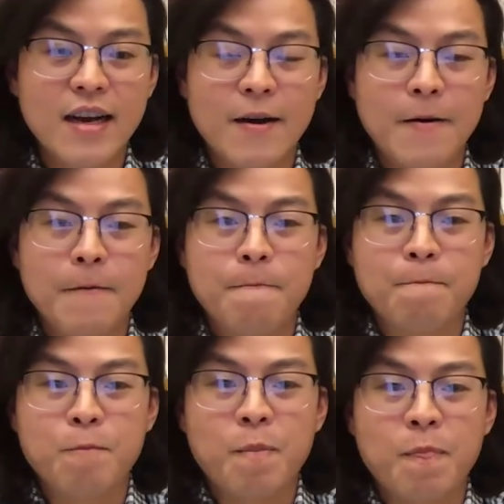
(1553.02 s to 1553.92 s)

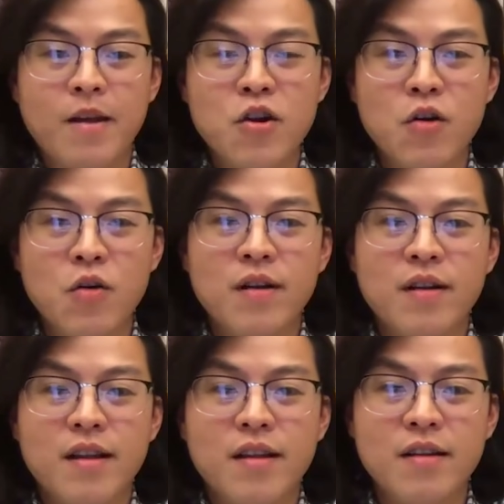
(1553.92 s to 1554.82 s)
Um, you know,
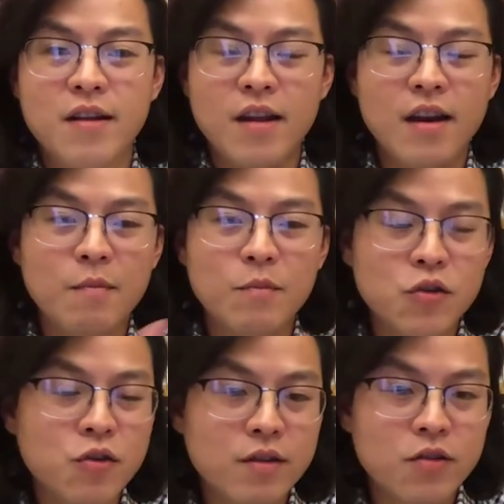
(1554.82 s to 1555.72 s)
and, and I'm
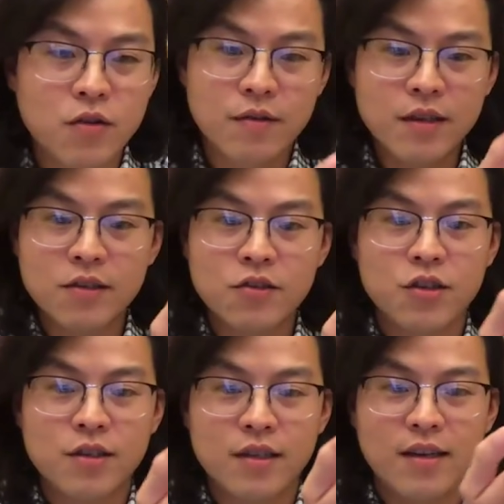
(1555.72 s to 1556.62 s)
sure, you know, this is
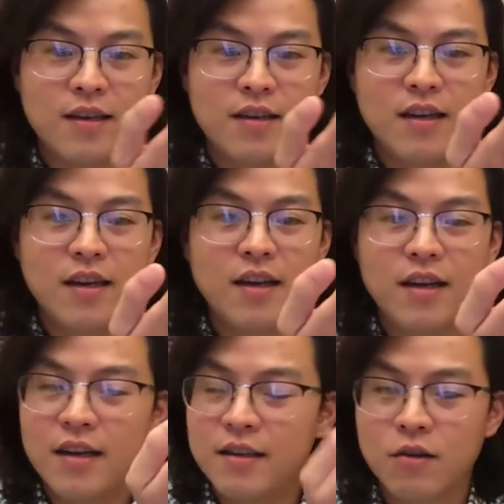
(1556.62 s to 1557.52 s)
just a,
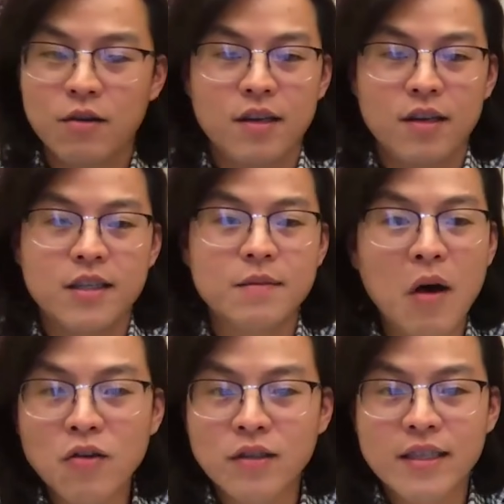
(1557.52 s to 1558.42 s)
a, a
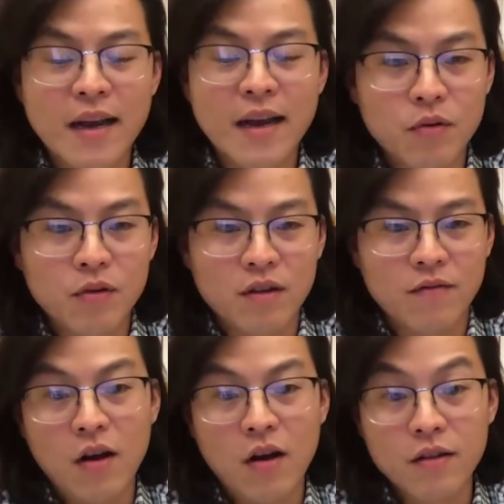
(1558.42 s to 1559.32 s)
small sample
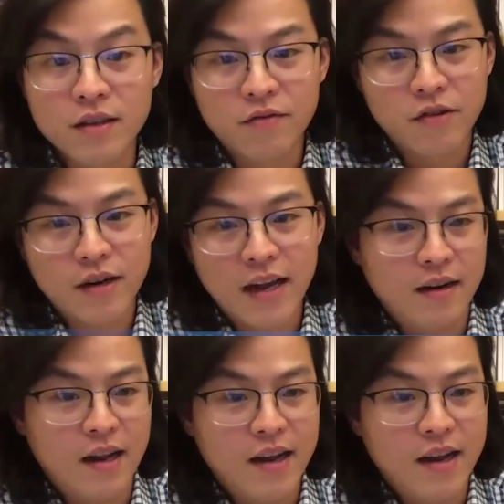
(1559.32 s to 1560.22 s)
of all the different
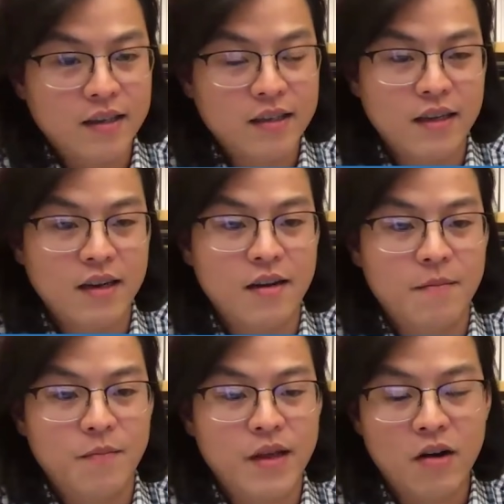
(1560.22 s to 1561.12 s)
headlines
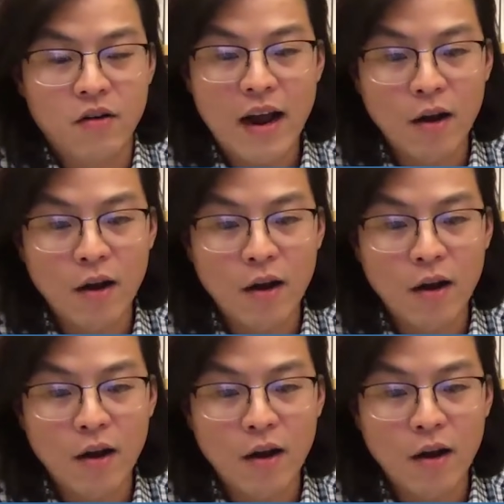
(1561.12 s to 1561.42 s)
um, that are